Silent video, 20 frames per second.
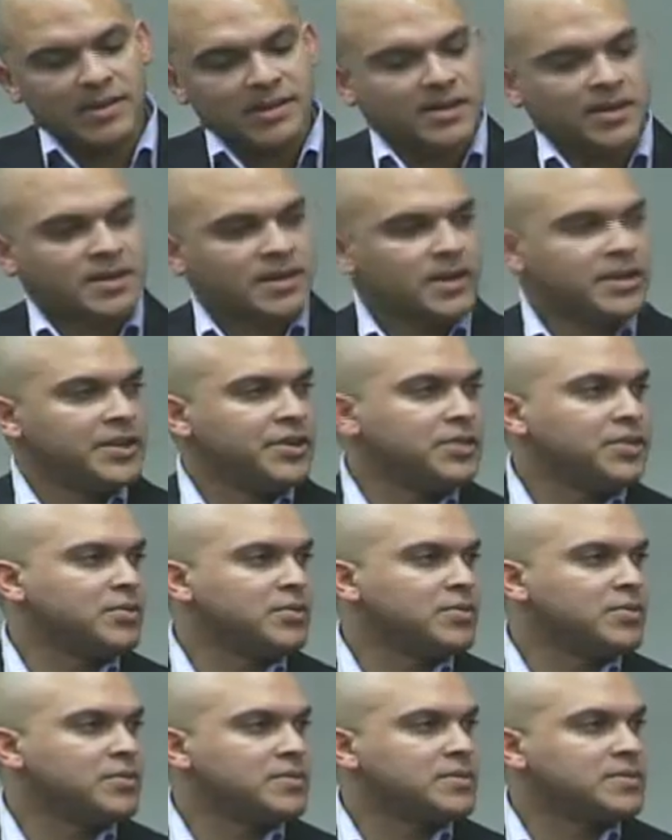Can
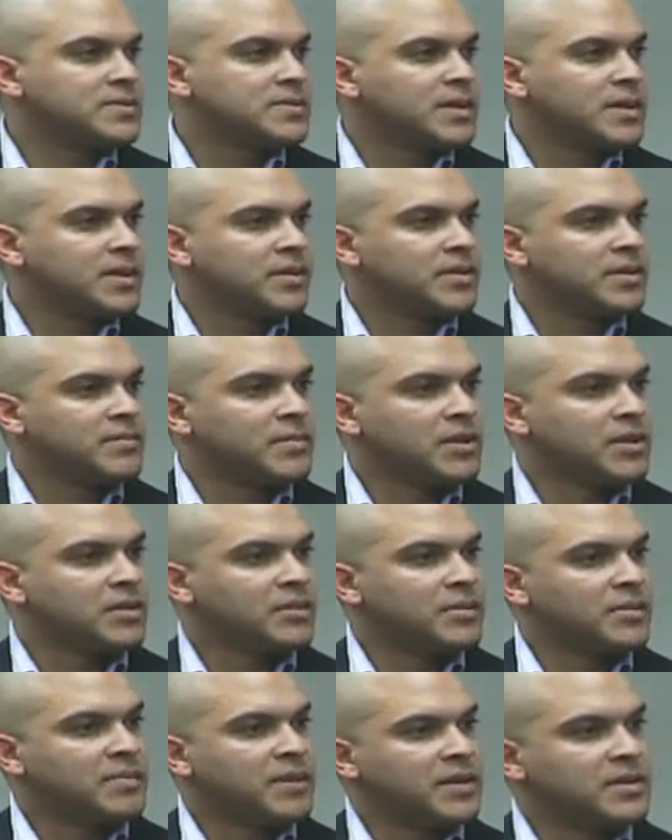you tell them a little bit
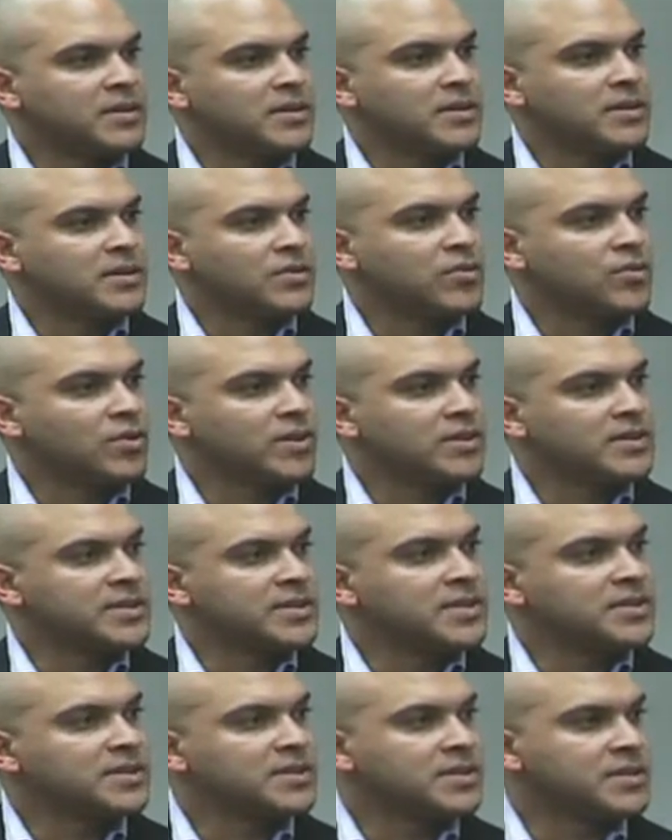about the other
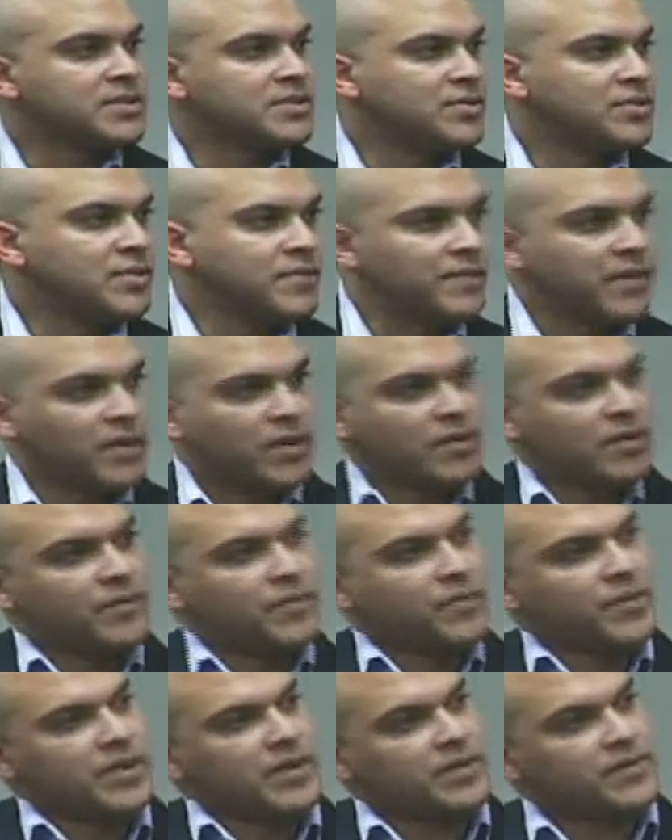organizations that you're involved
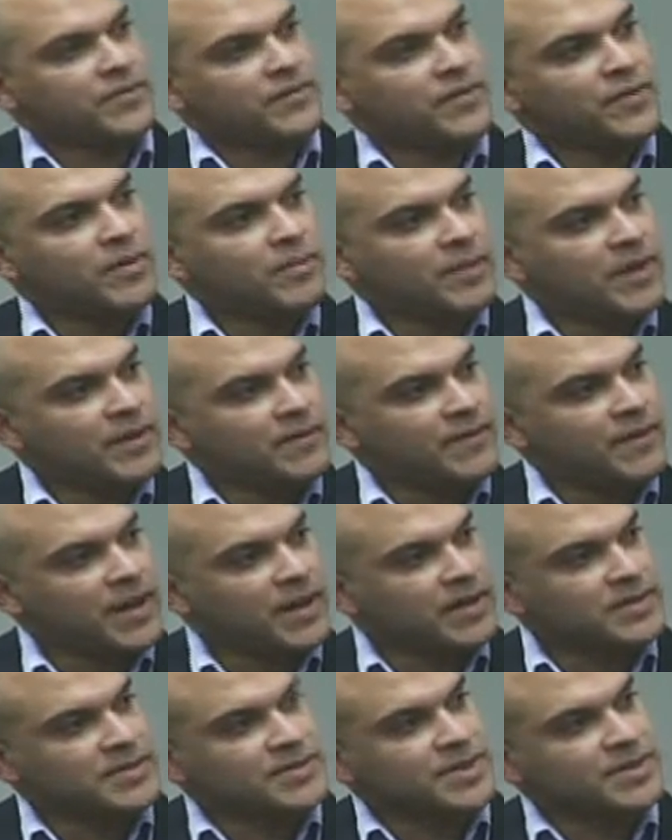with from a
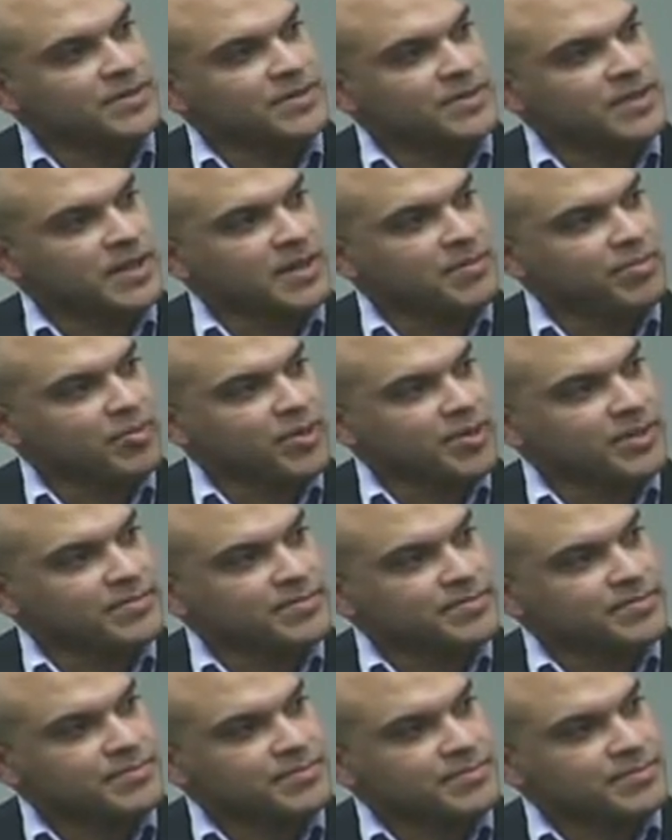volunteer standpoint? Any
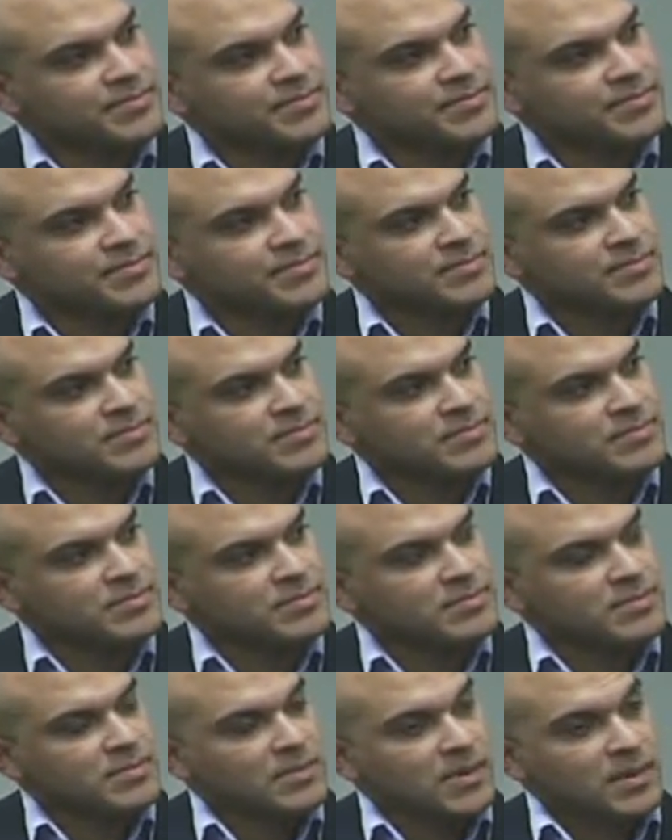special one you want to talk
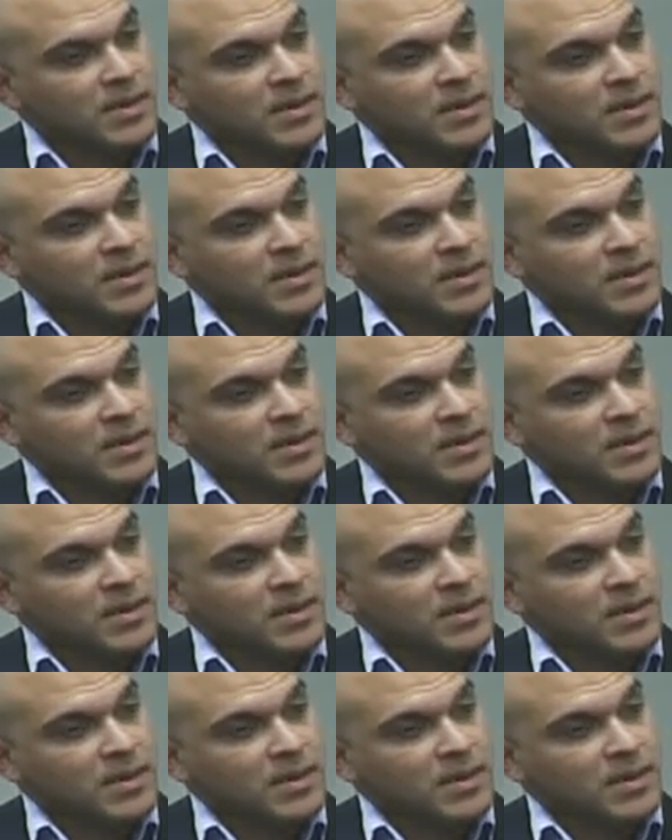about?